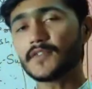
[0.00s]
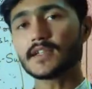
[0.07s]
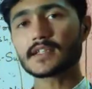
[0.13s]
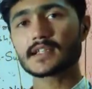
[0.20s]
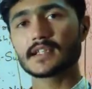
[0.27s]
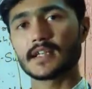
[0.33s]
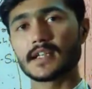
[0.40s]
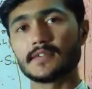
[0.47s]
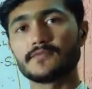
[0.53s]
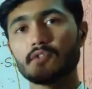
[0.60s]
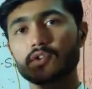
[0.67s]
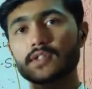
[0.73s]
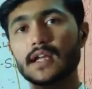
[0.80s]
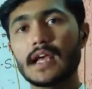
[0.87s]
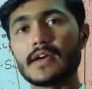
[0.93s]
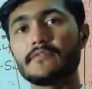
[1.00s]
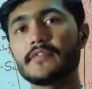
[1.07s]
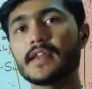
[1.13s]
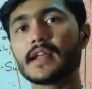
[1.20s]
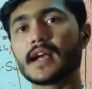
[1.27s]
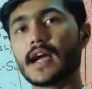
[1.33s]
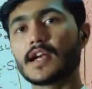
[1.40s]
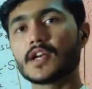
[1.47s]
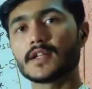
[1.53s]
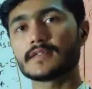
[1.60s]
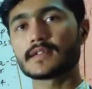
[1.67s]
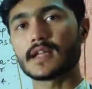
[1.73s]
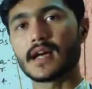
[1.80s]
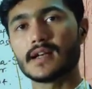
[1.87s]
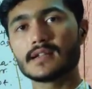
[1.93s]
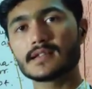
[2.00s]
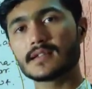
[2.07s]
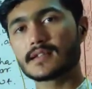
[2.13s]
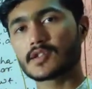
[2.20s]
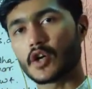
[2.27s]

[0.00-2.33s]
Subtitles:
first line for every kind of sciences